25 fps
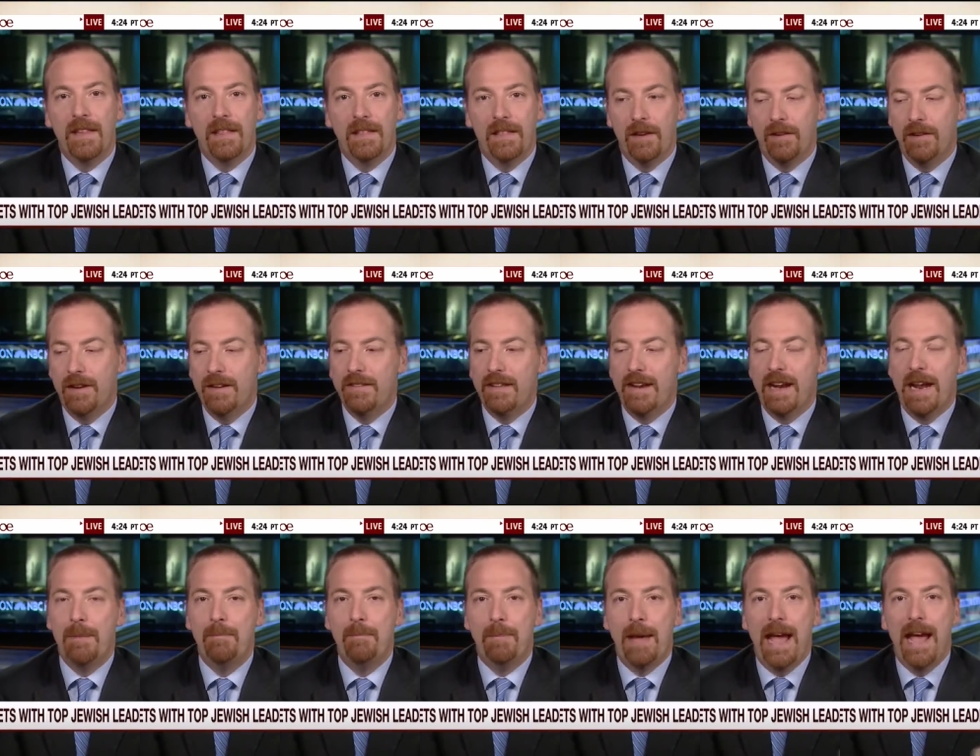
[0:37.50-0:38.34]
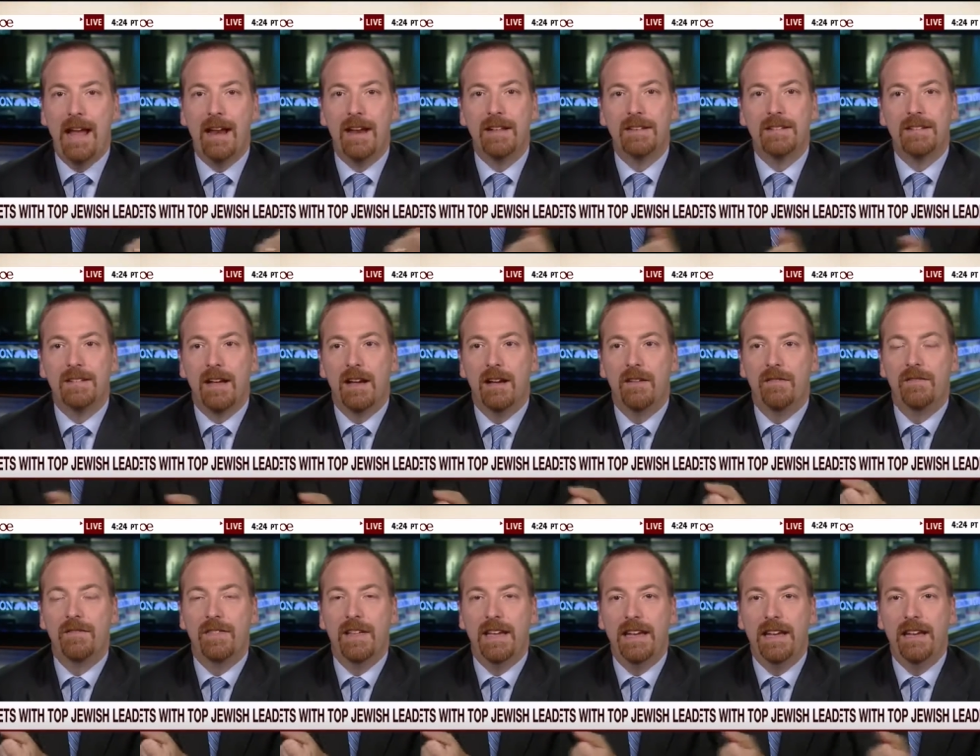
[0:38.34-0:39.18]
there isn't a balance
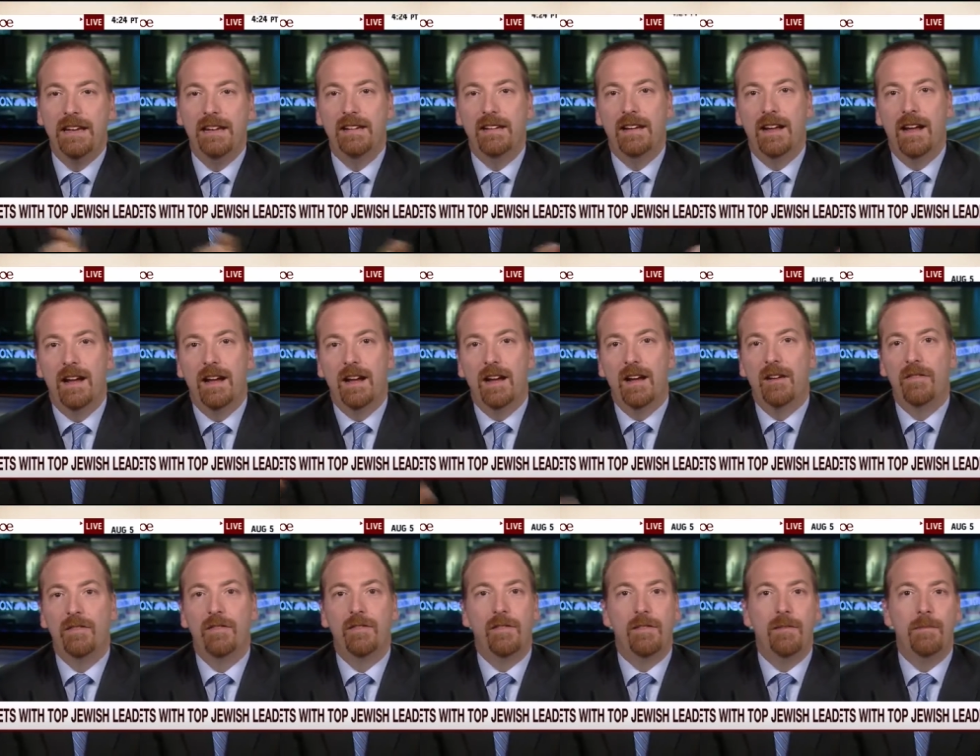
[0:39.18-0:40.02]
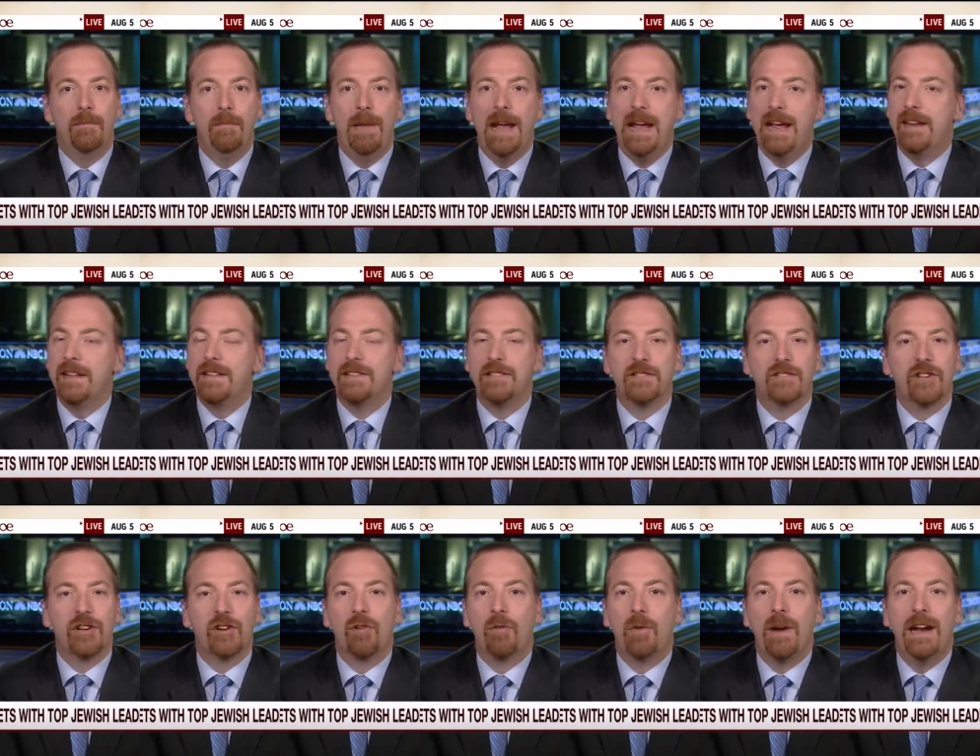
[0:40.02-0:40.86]
of the, of, man, this
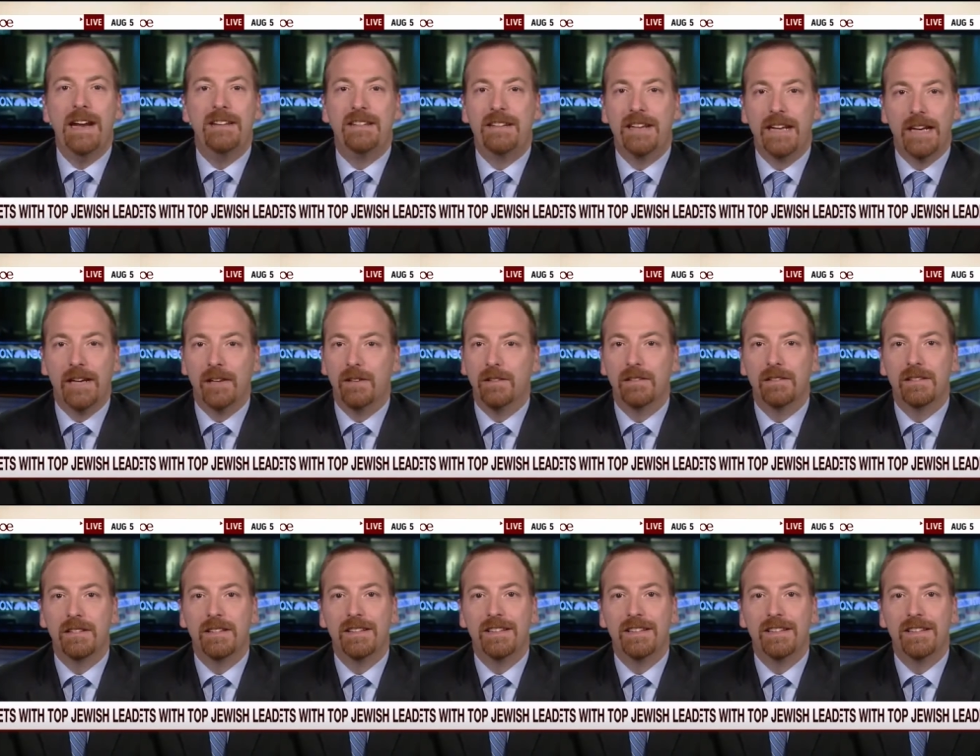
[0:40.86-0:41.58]
is a great deal.